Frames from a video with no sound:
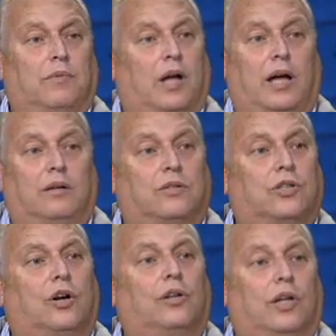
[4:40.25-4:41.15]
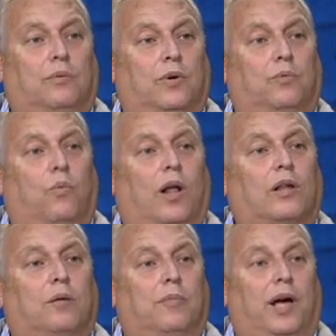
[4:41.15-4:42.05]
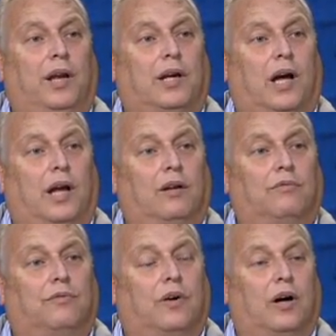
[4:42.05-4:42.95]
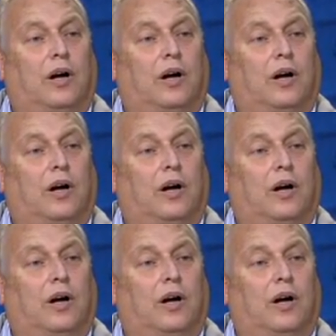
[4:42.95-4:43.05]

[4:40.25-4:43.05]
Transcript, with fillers: I certainly would welcome any kind of